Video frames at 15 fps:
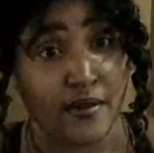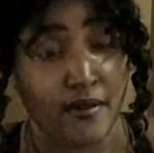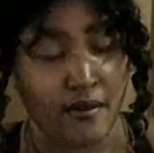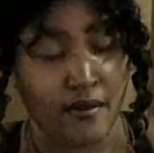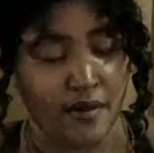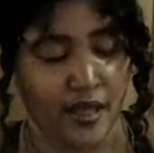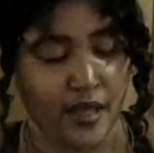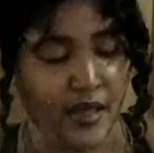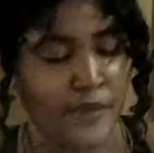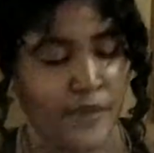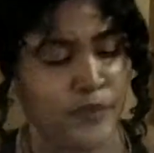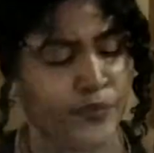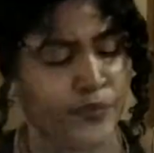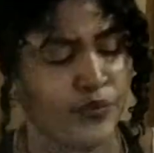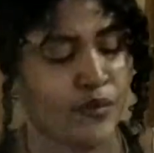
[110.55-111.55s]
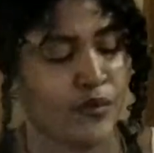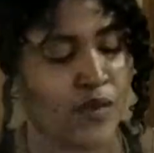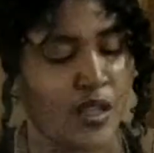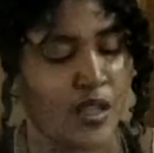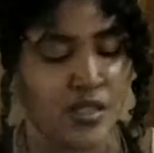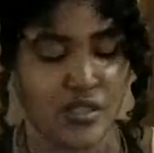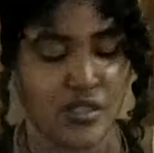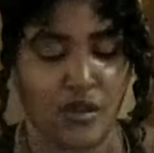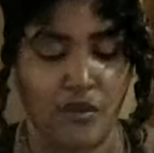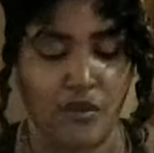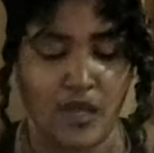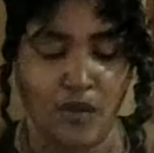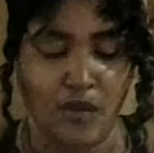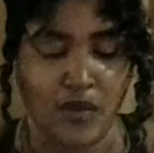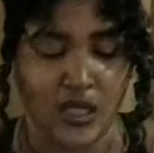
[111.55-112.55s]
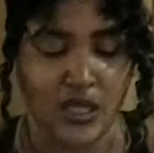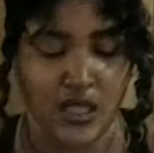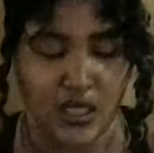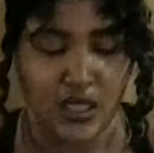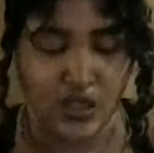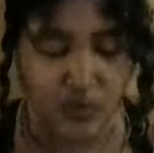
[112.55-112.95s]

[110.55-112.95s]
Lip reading: Okay. So, what I want to get into